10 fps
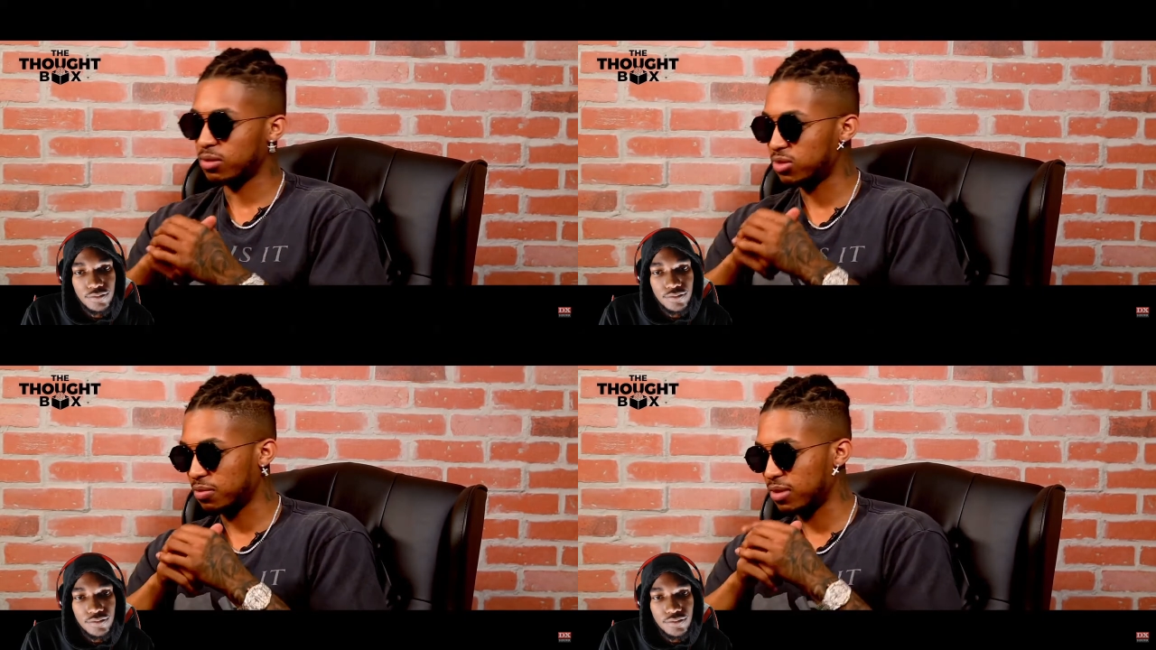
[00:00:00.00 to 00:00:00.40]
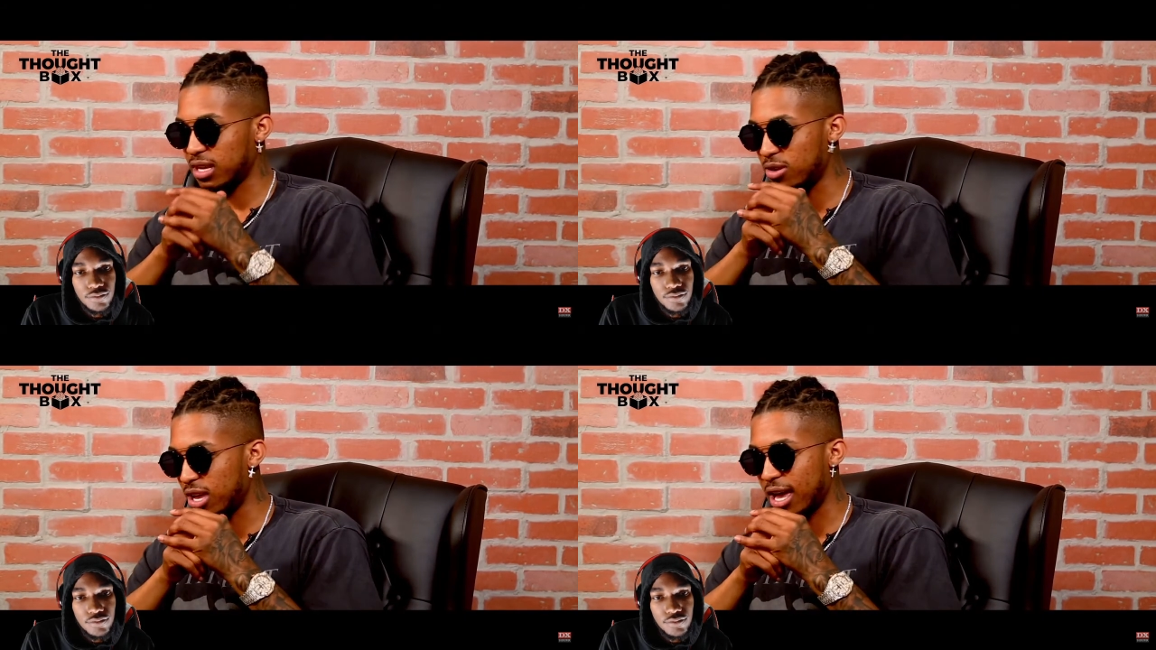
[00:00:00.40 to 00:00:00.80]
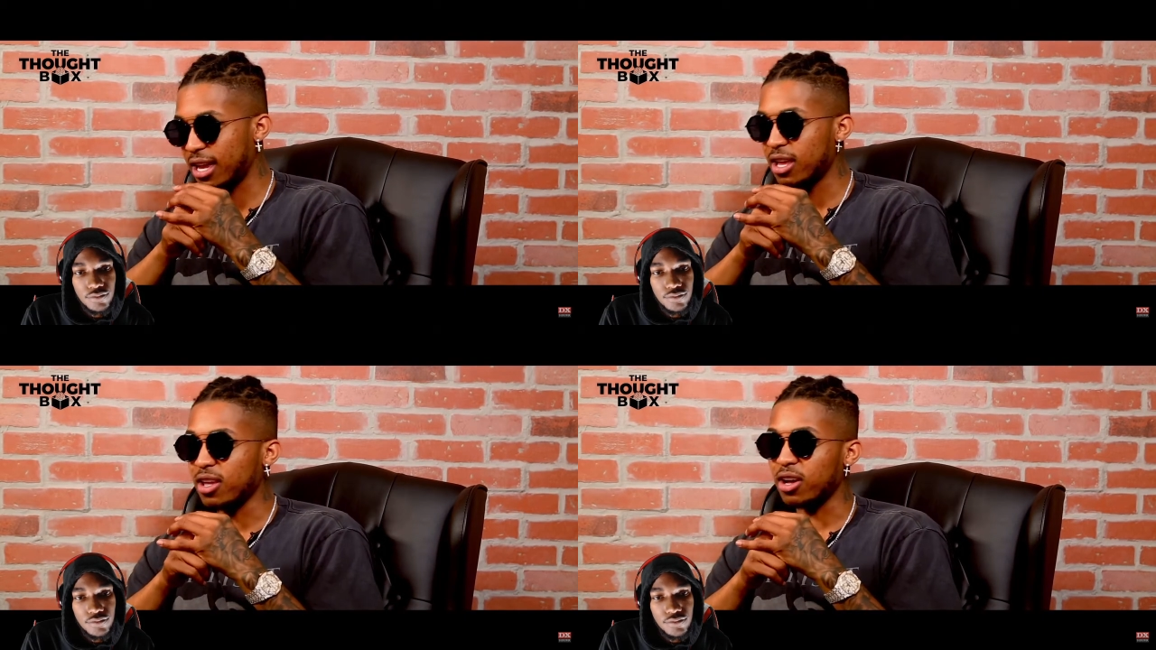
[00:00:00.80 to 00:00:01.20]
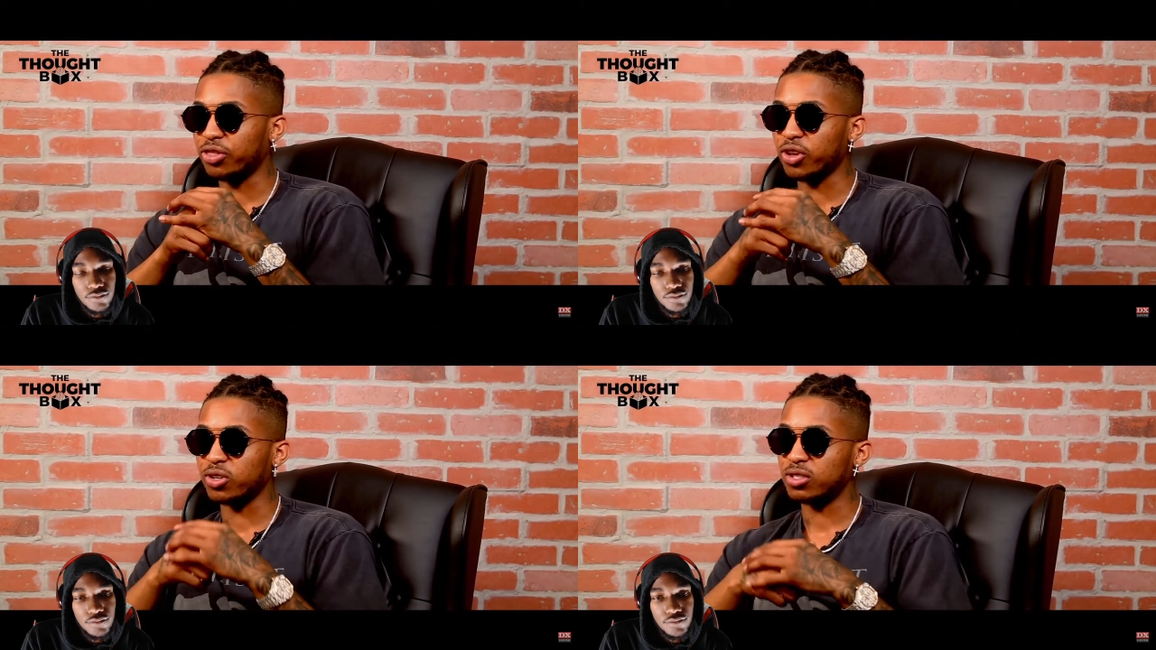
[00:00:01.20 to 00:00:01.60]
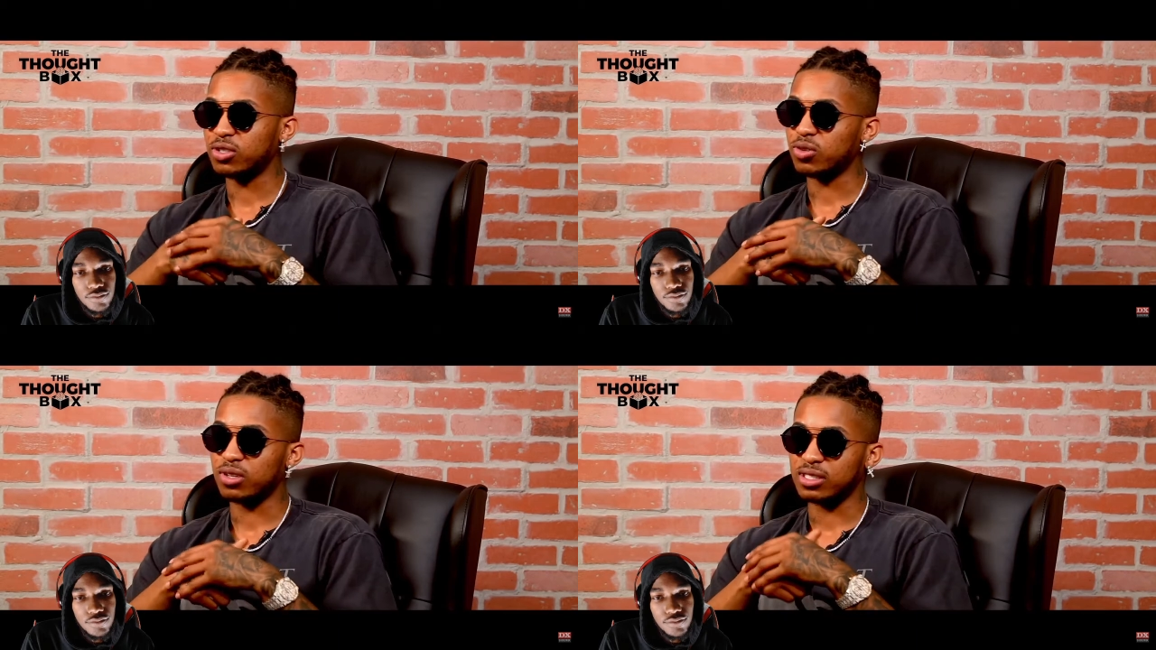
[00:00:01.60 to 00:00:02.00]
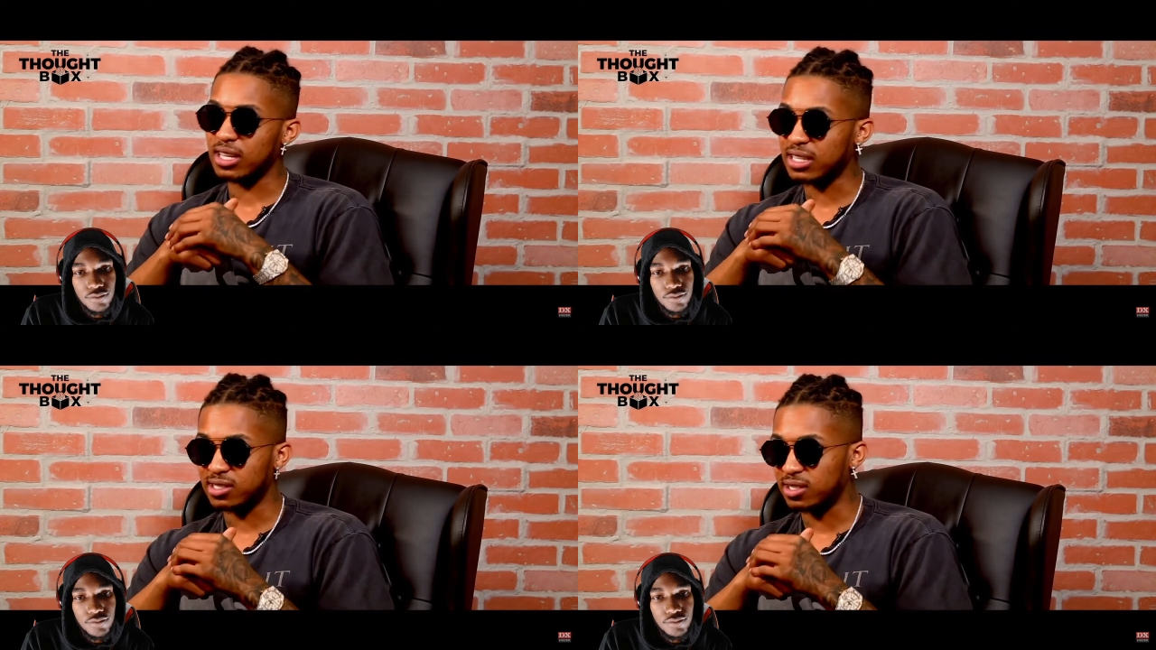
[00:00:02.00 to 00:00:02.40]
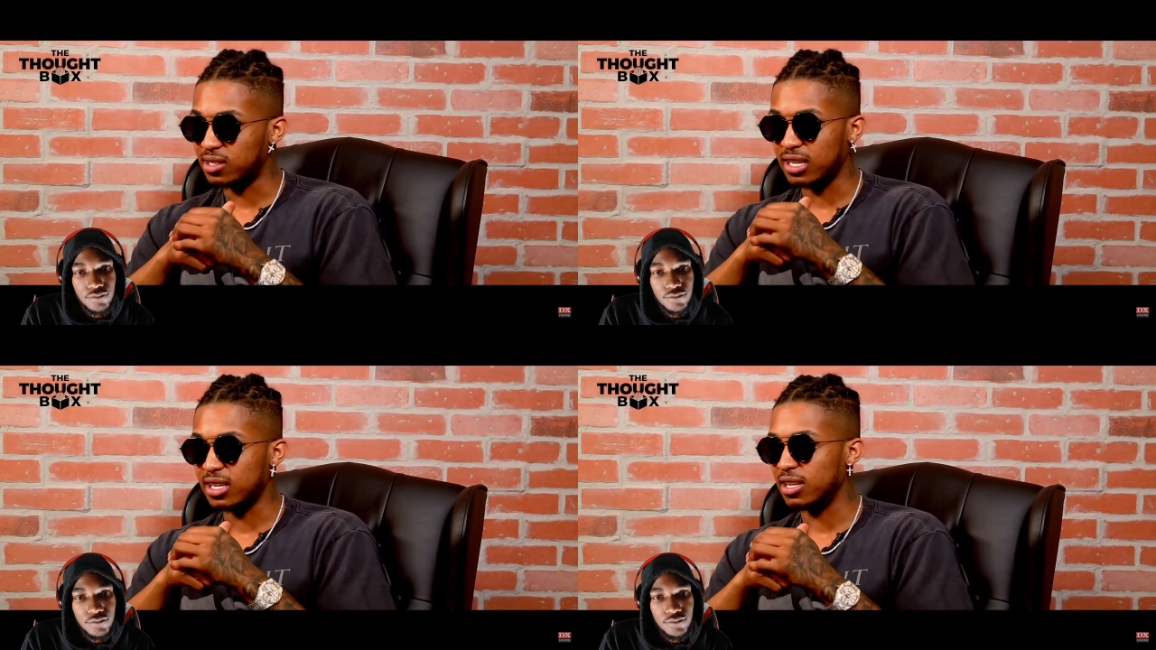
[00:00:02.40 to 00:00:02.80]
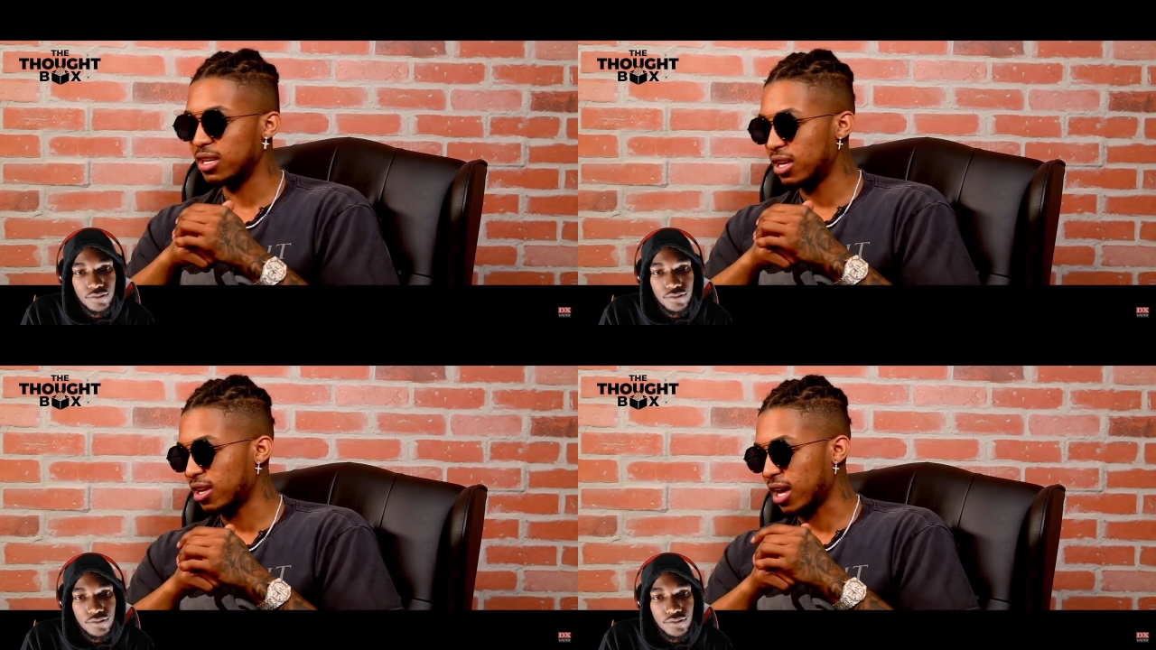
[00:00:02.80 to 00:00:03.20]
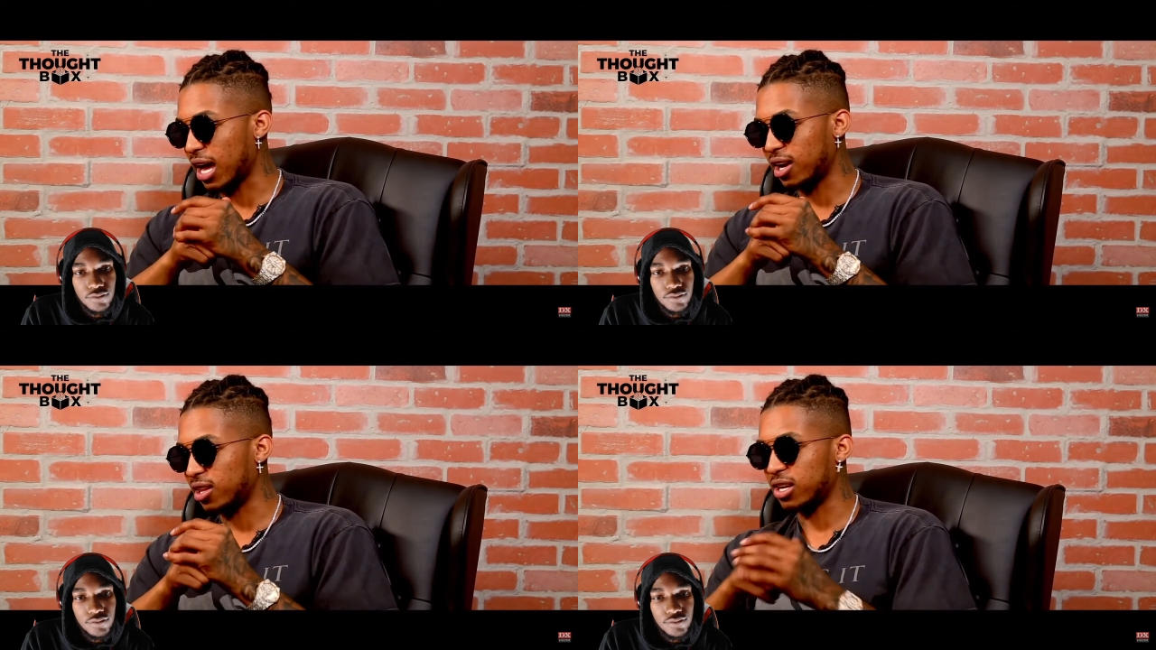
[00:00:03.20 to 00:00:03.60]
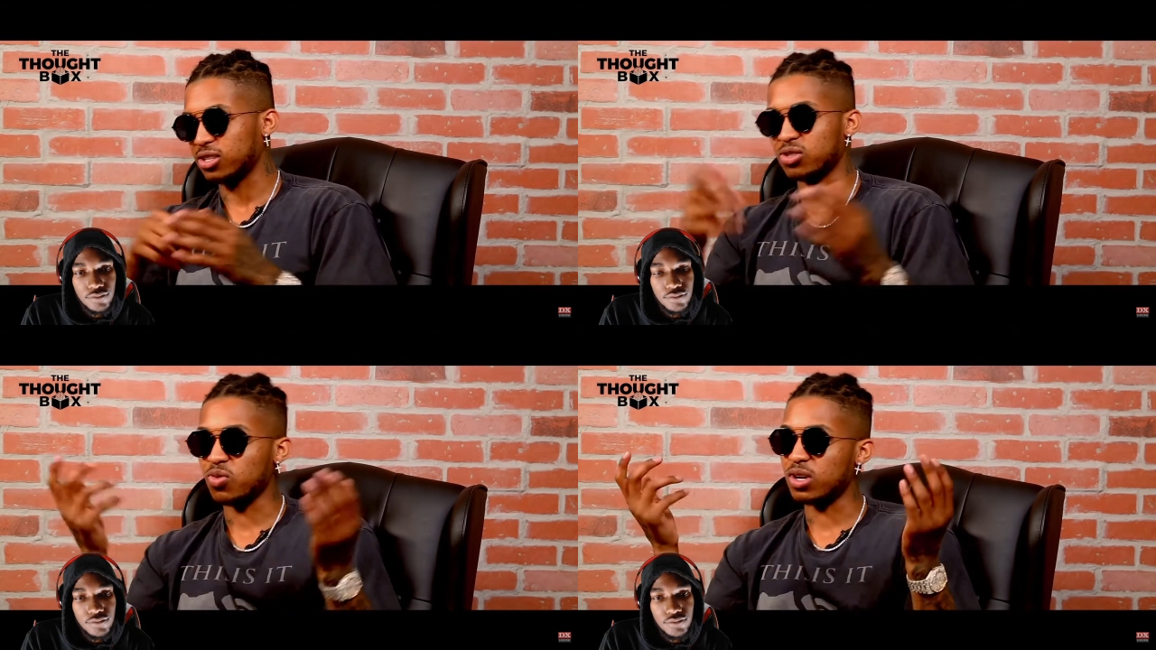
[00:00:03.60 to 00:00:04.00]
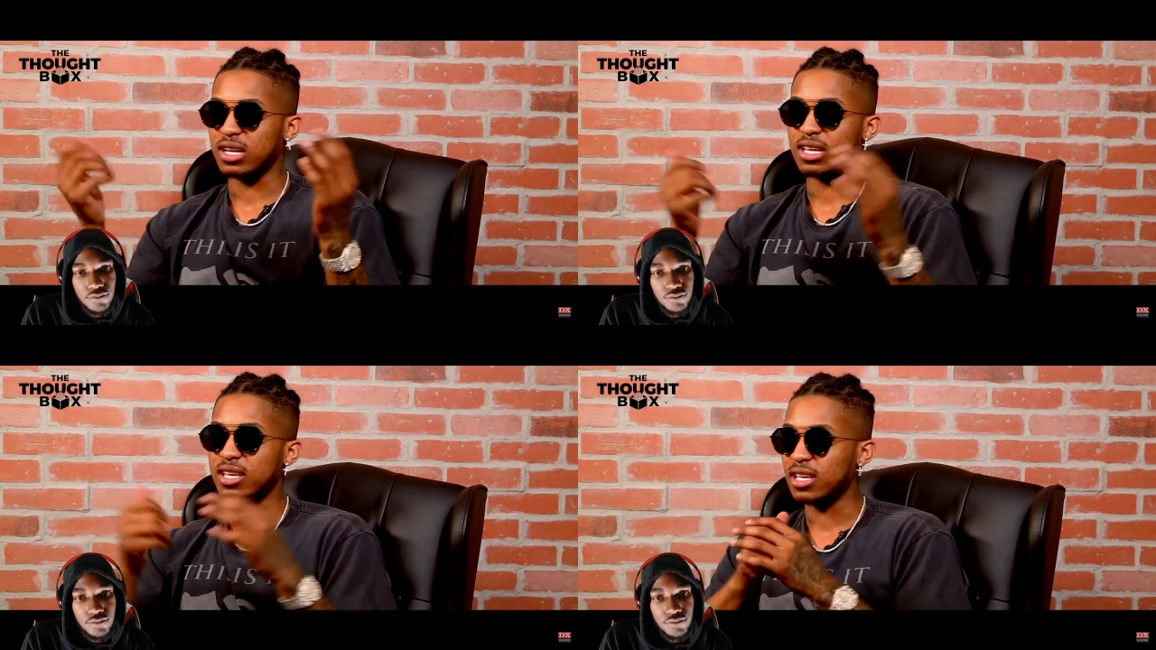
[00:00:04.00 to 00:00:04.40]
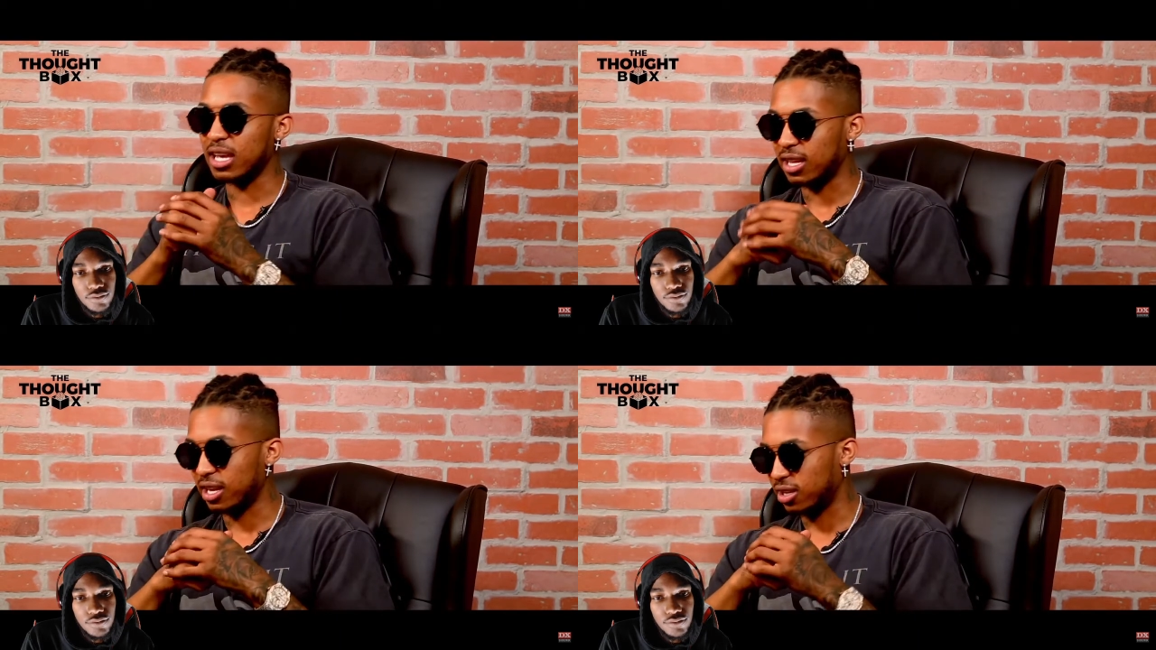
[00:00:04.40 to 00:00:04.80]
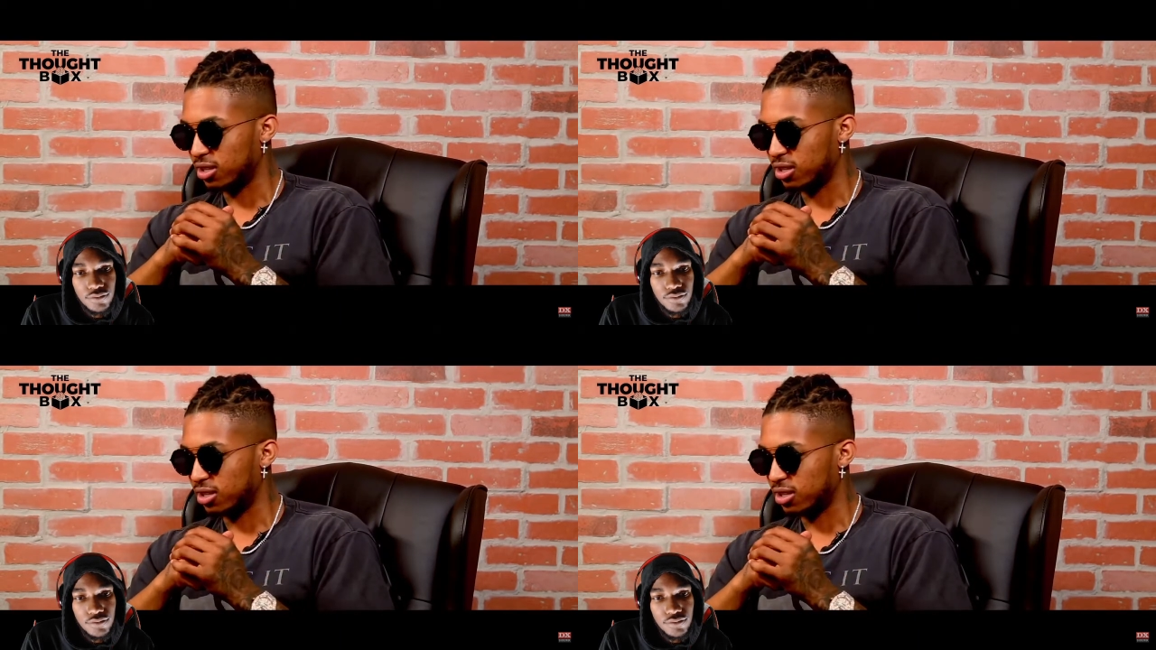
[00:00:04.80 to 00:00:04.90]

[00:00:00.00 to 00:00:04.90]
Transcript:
Speaker 1: I'm talking about he got a 32 on his ACT. I got like a 20. He got like